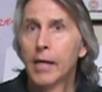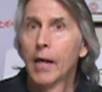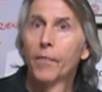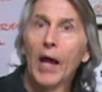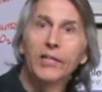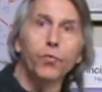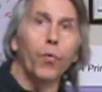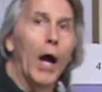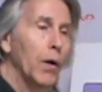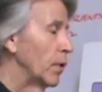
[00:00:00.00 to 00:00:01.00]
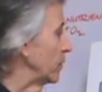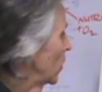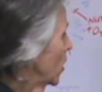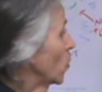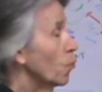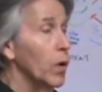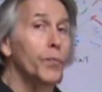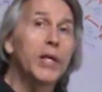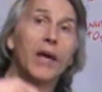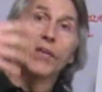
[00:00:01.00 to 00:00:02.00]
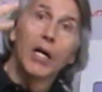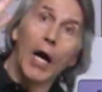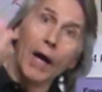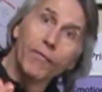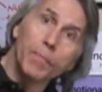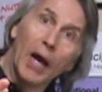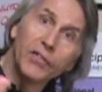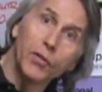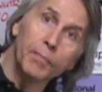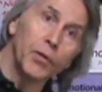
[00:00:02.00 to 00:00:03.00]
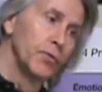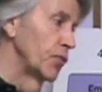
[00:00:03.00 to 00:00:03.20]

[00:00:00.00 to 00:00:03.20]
And that's why when we have a compromised immune